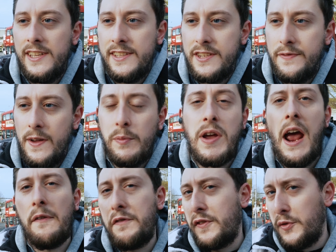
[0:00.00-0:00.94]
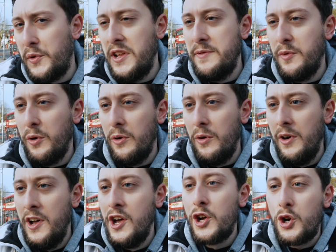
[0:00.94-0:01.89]
this event. We have 3 more
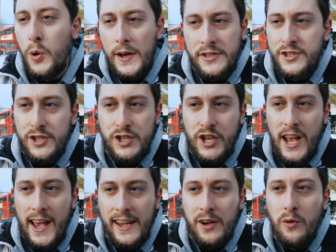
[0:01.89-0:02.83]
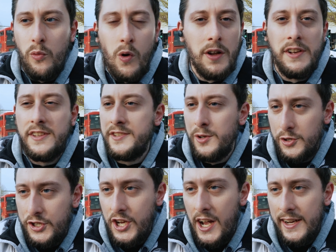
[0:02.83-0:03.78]
quests to check. 1 is not
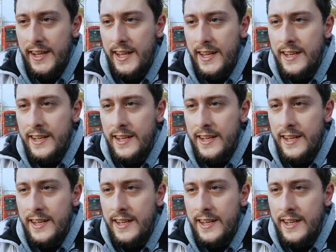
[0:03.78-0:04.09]
shiny,